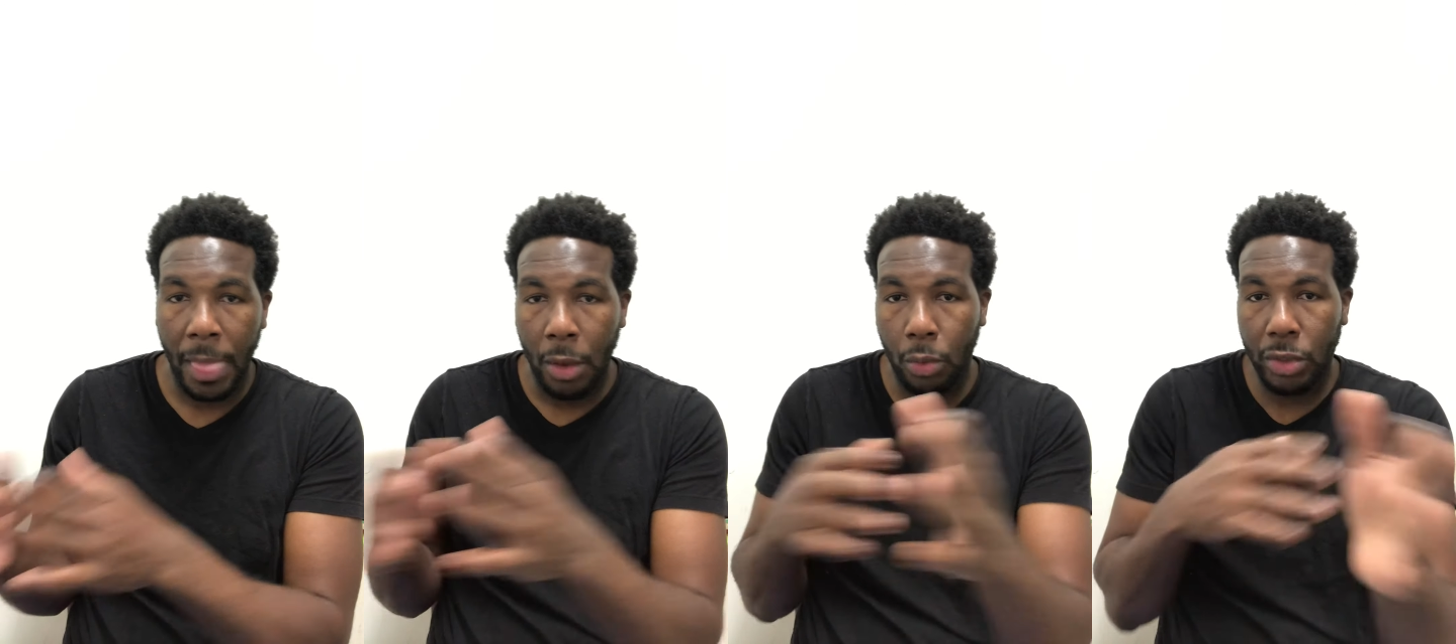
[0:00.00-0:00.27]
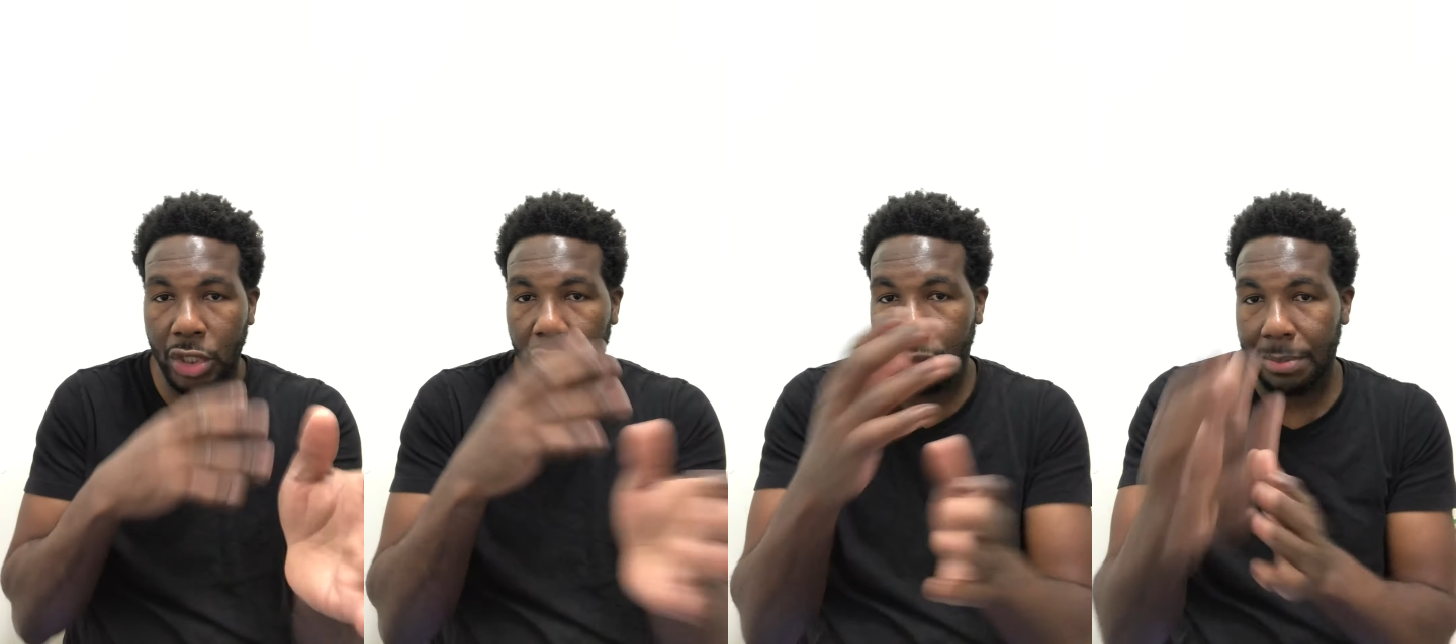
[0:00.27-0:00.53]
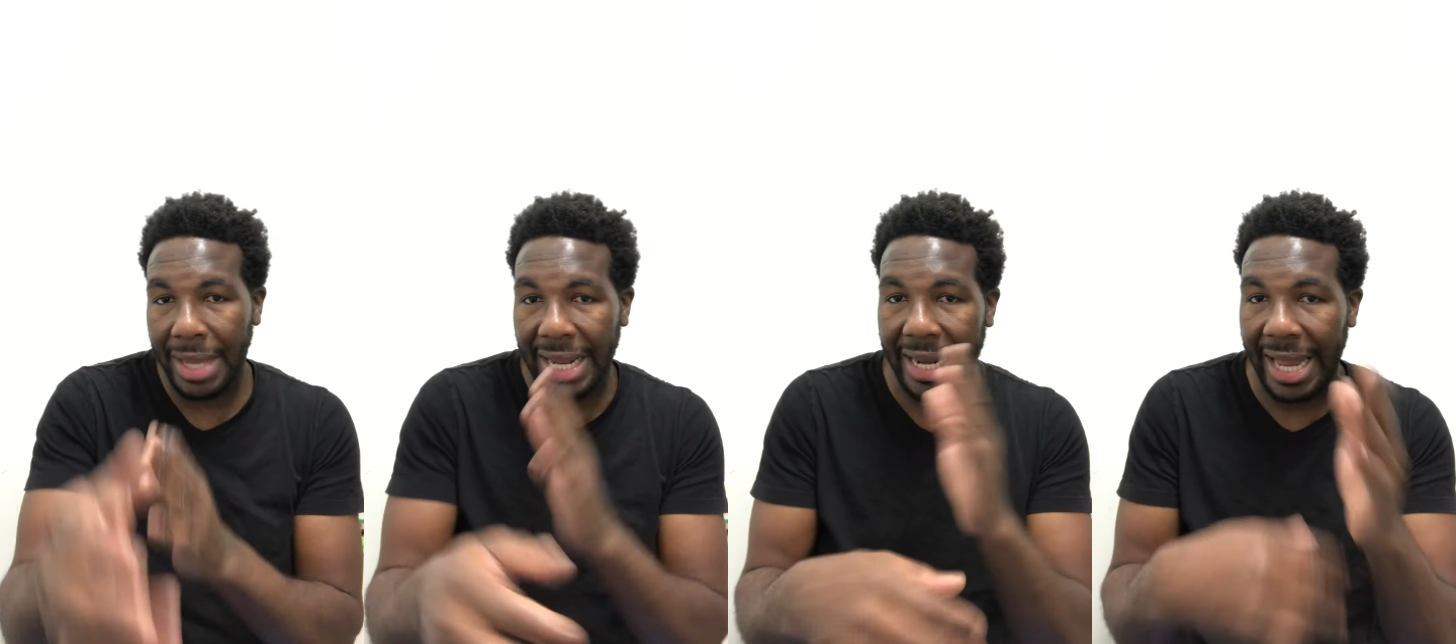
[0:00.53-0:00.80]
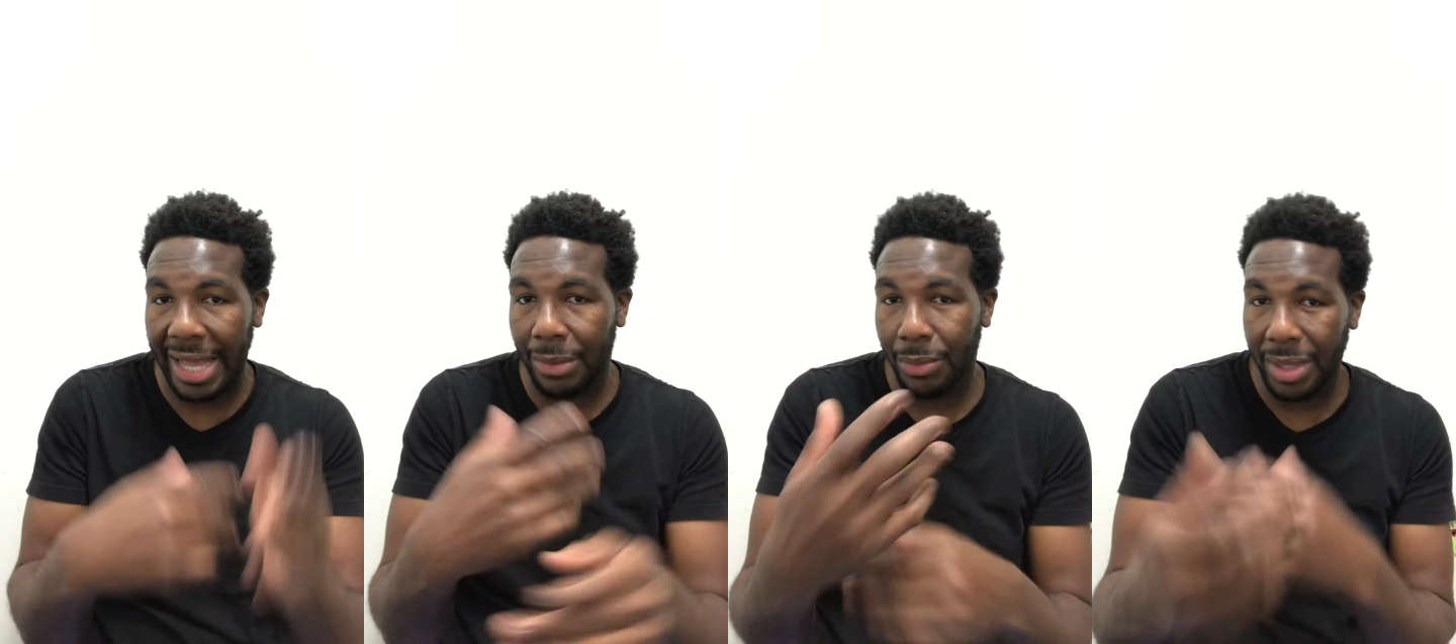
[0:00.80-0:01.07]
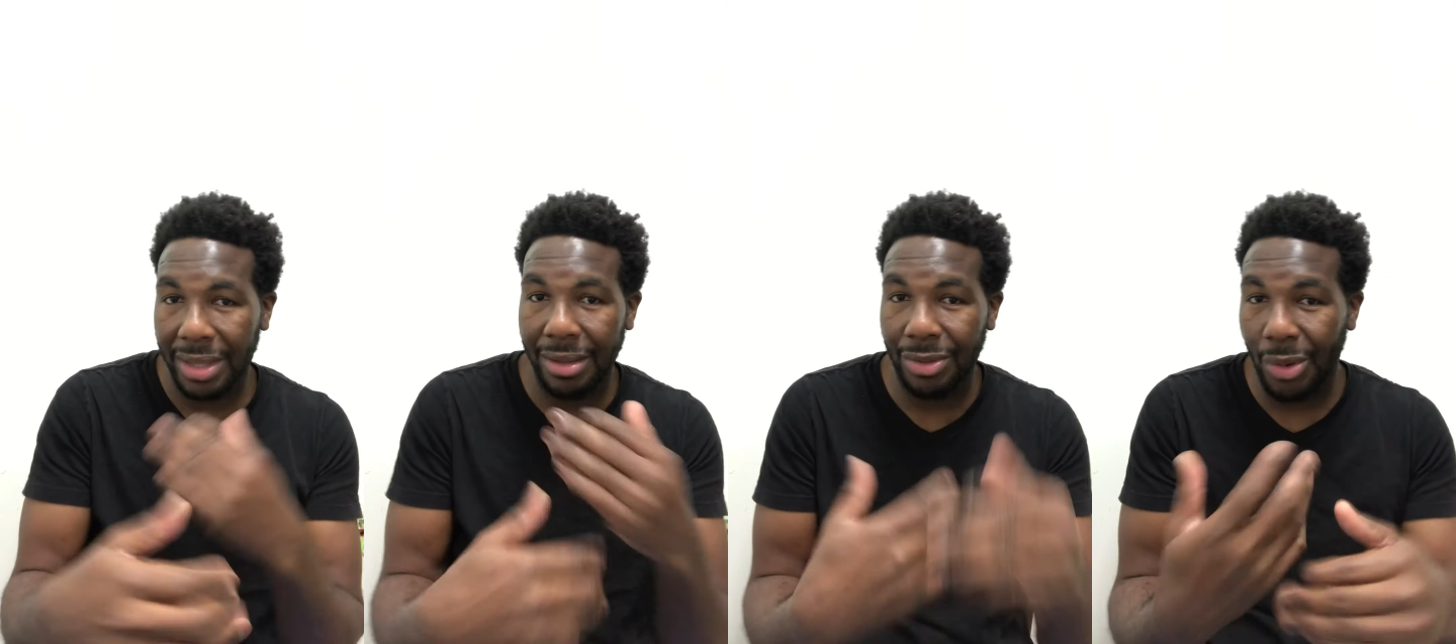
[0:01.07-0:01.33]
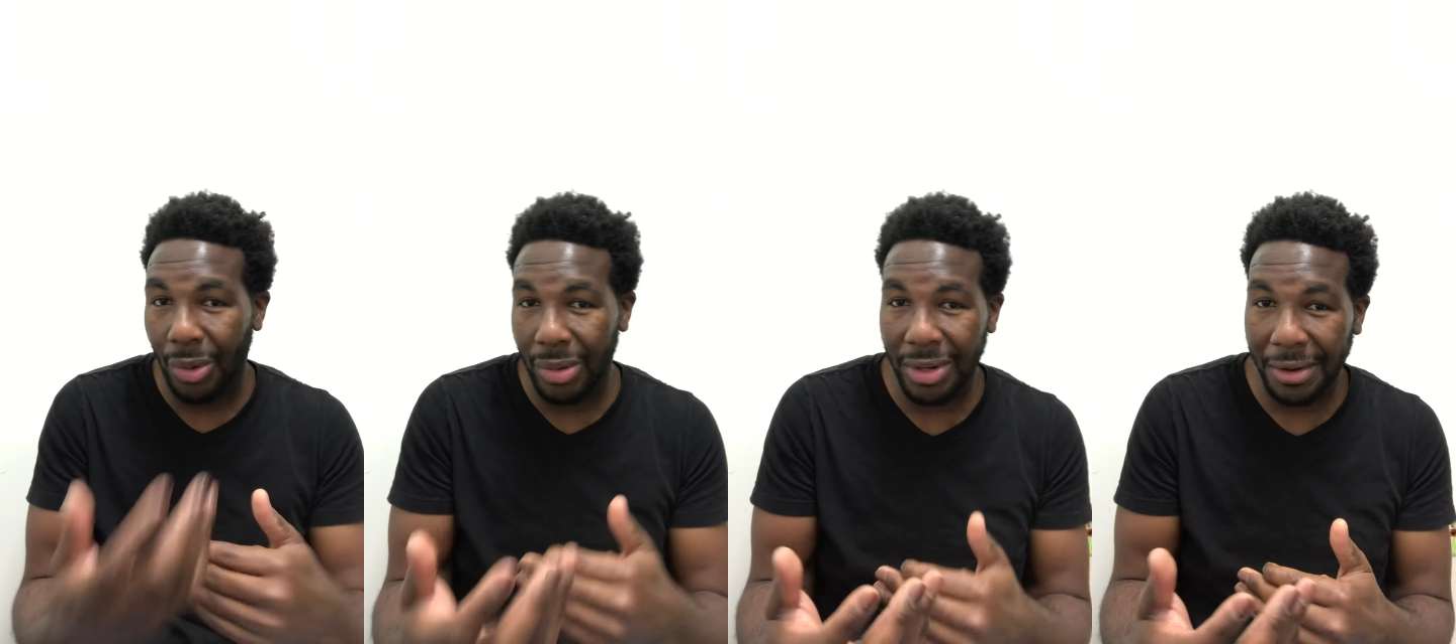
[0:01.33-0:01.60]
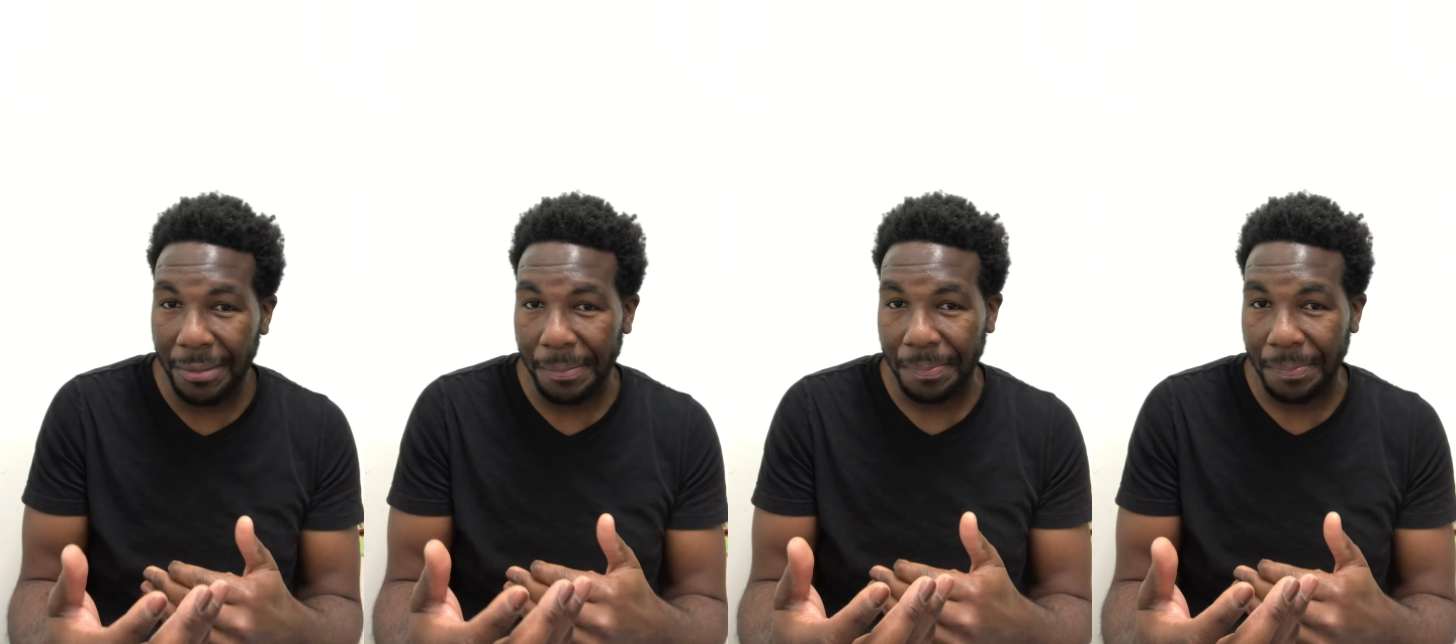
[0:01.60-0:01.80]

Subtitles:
which should be aligned with the donor,